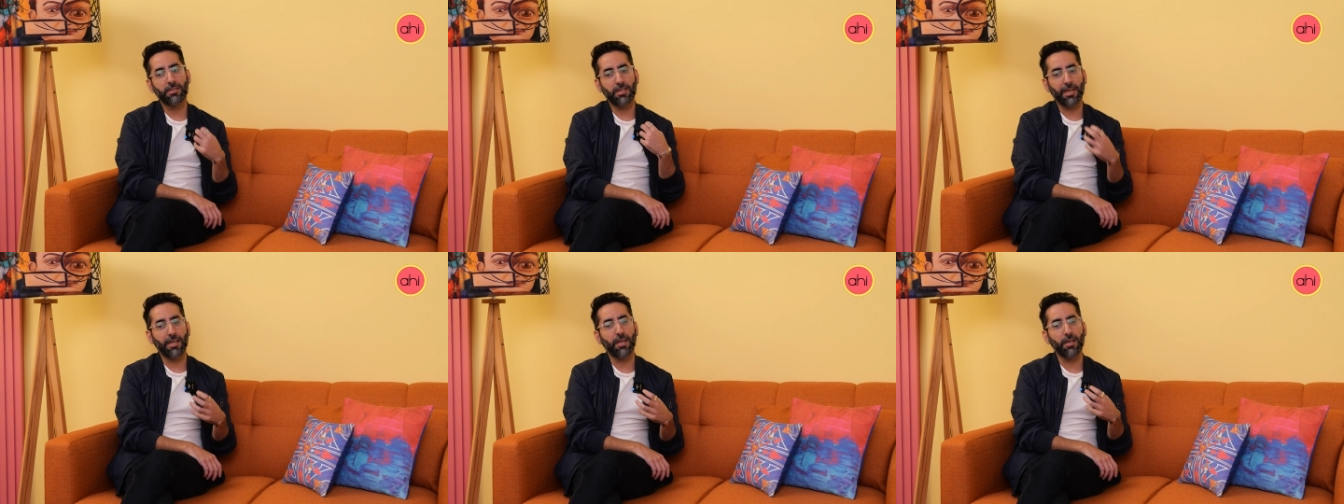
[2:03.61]

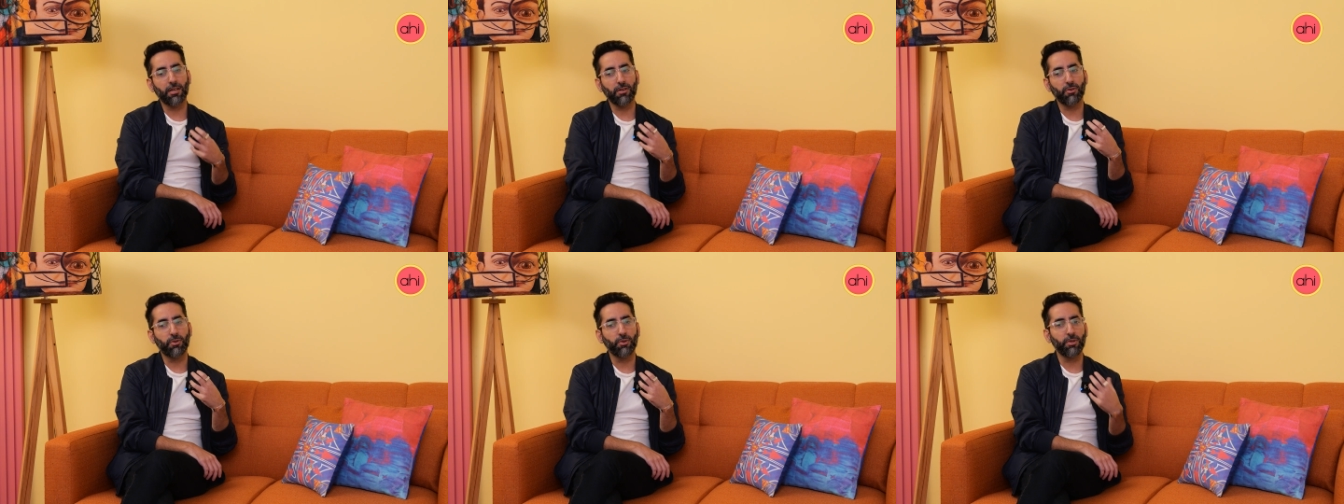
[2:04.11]

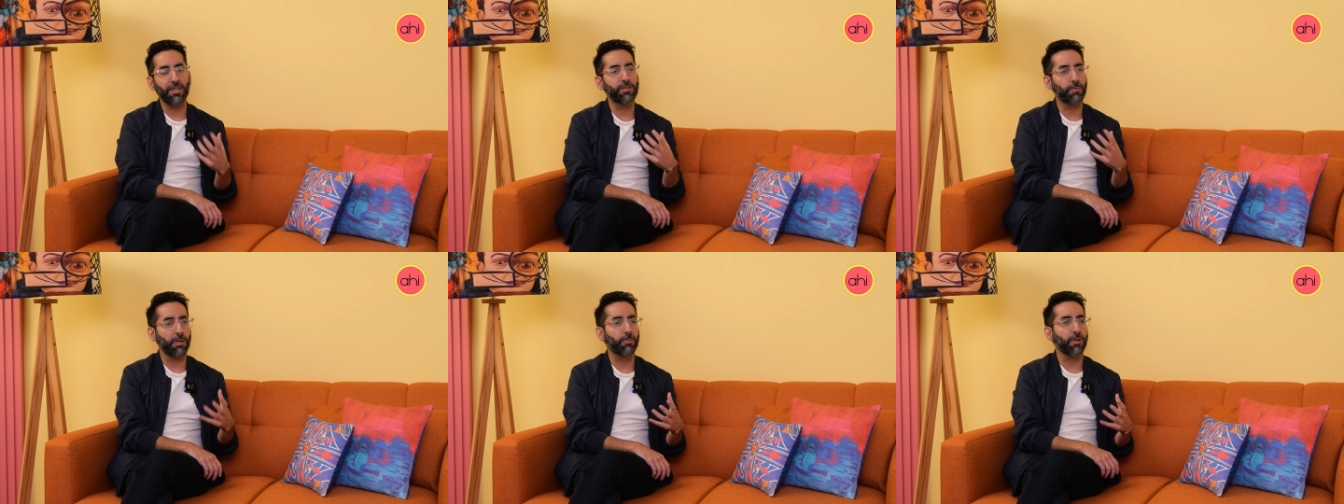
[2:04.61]
taking who
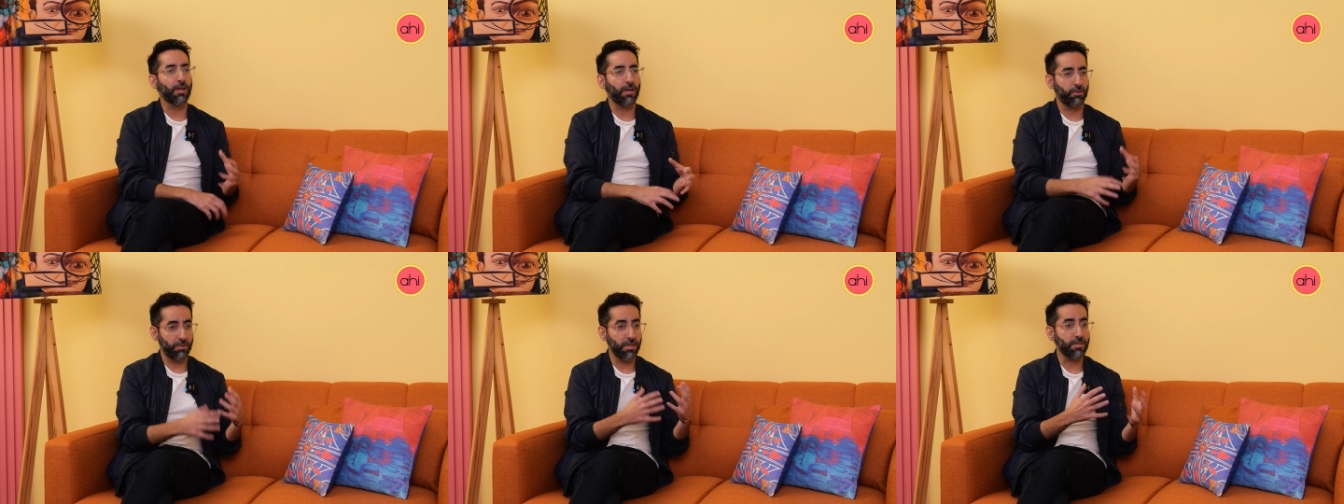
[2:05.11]
these people
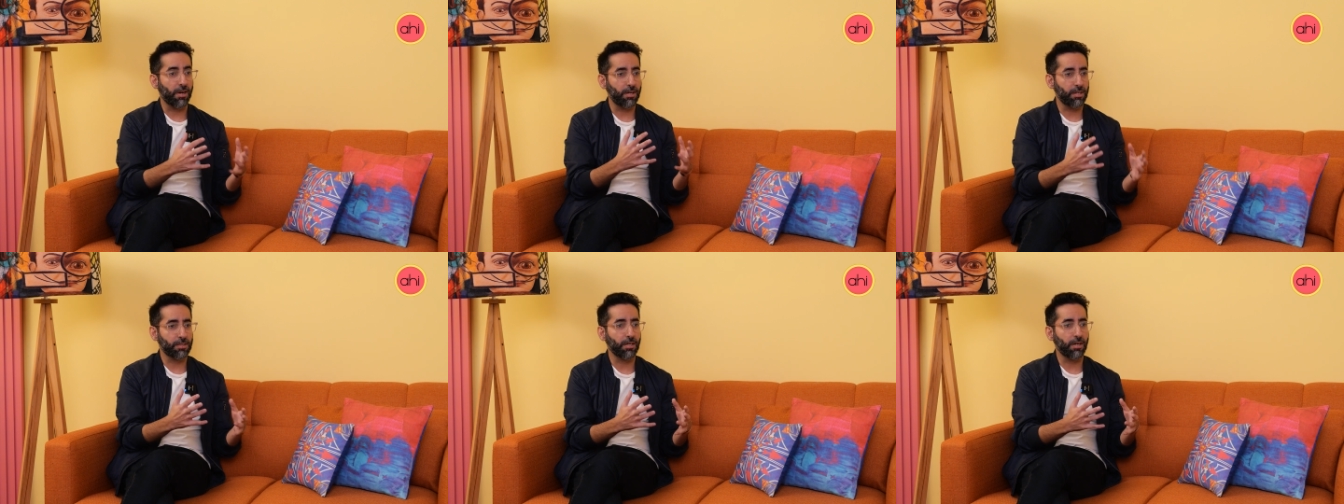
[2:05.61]
are, who these
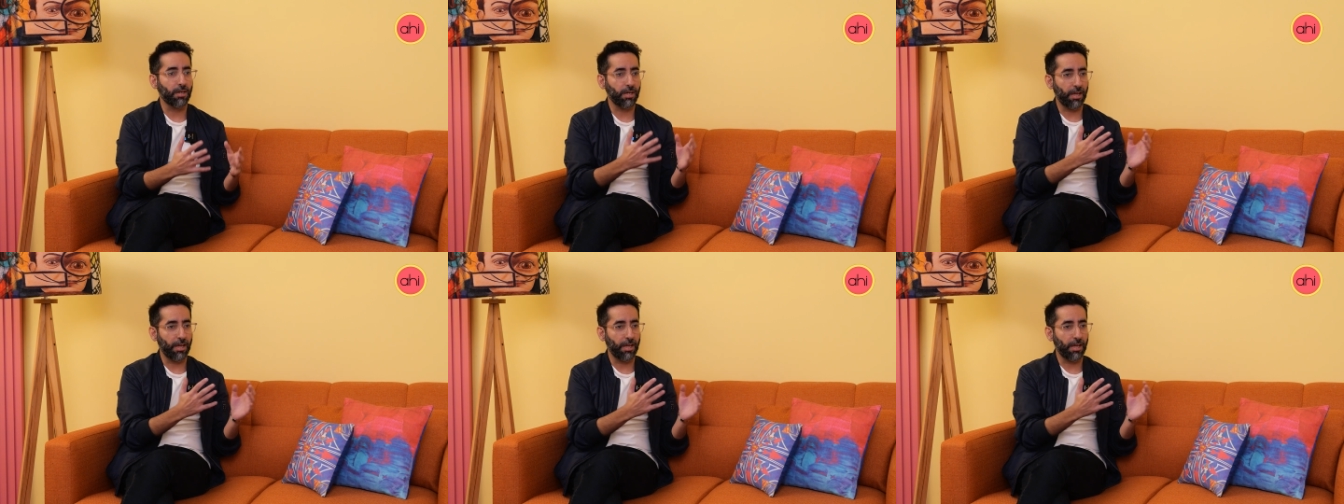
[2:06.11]
artists are,